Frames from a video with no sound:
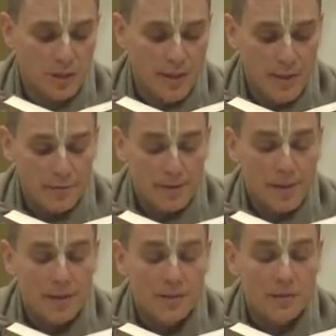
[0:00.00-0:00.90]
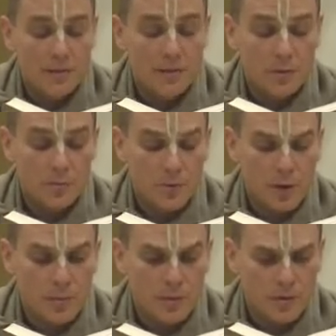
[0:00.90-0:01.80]
for he is the
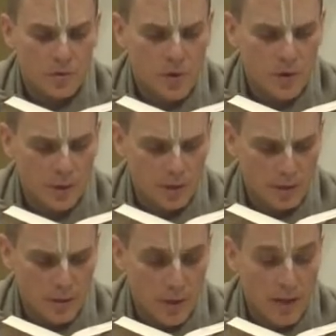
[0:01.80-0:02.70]
supreme controller.